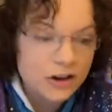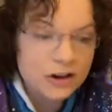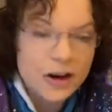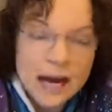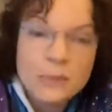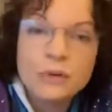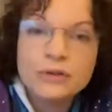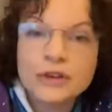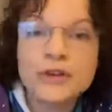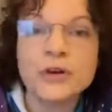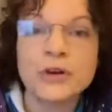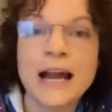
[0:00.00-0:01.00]
that's the
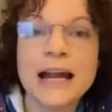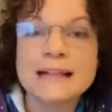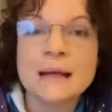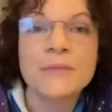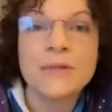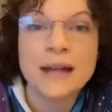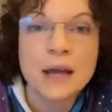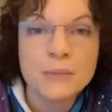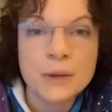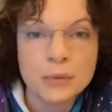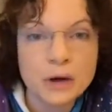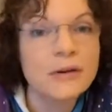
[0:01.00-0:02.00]
real intention, like
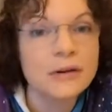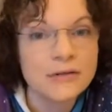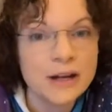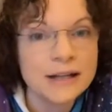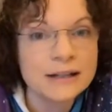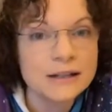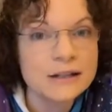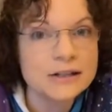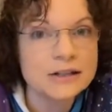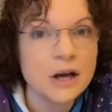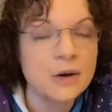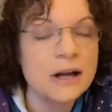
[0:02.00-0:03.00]
to really feel good
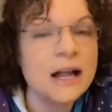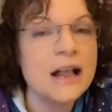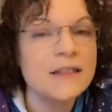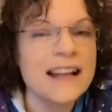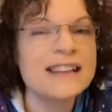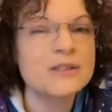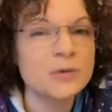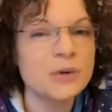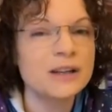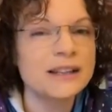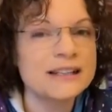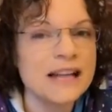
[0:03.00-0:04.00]
about yourself in the
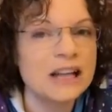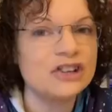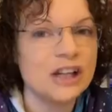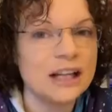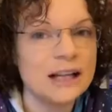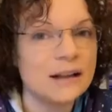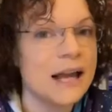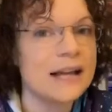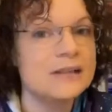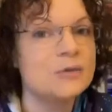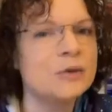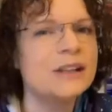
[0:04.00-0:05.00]
process. And
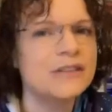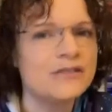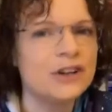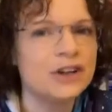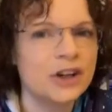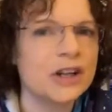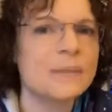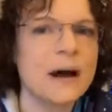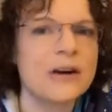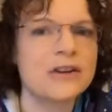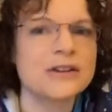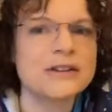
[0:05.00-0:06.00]
not judge yourself
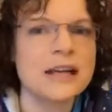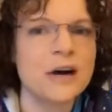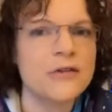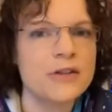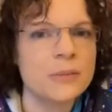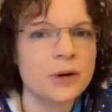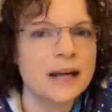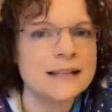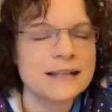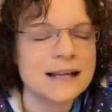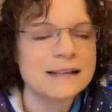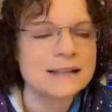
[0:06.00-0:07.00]
that you're not like
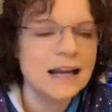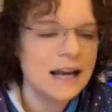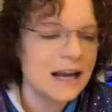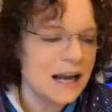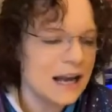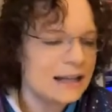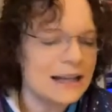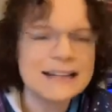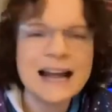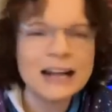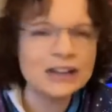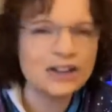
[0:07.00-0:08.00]
all the artists
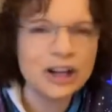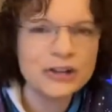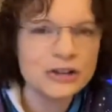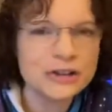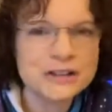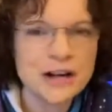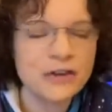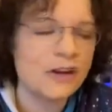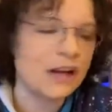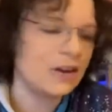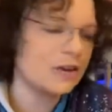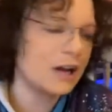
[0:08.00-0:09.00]
in the world. Like,
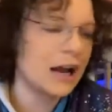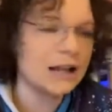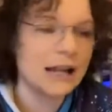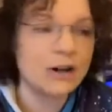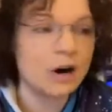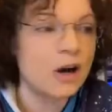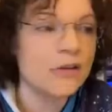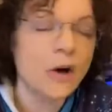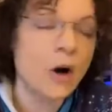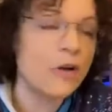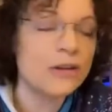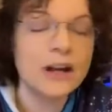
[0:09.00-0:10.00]
neither am
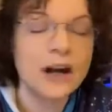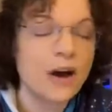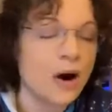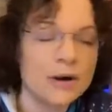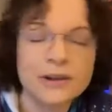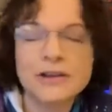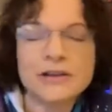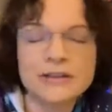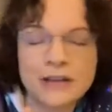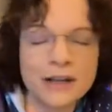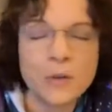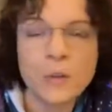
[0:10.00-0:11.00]
I. Like, that's
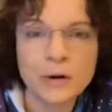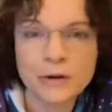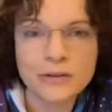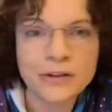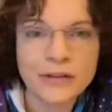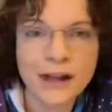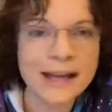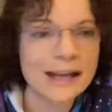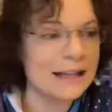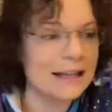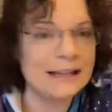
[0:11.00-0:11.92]
the cool part. Like,